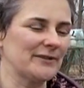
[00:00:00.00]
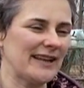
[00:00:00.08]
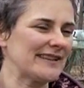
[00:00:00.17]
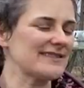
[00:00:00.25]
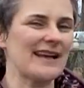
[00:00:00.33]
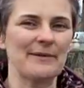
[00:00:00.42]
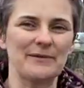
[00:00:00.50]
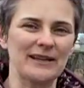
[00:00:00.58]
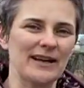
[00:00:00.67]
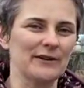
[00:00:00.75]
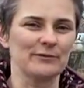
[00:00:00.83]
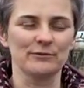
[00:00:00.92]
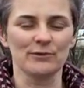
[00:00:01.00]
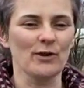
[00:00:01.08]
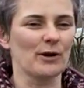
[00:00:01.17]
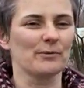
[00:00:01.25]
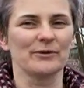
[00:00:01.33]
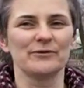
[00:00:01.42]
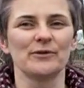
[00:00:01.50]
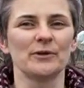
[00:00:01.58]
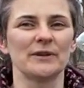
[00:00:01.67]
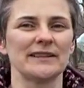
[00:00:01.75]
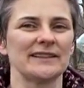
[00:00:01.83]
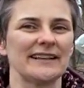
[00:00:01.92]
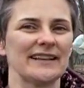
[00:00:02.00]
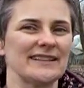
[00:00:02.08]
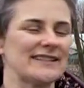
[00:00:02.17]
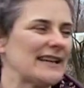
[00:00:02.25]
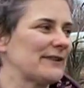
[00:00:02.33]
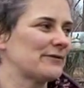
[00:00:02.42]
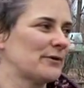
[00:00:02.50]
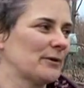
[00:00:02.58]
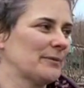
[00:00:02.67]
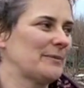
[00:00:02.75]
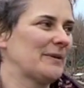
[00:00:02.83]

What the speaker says: and that's happening kind of long before a consent form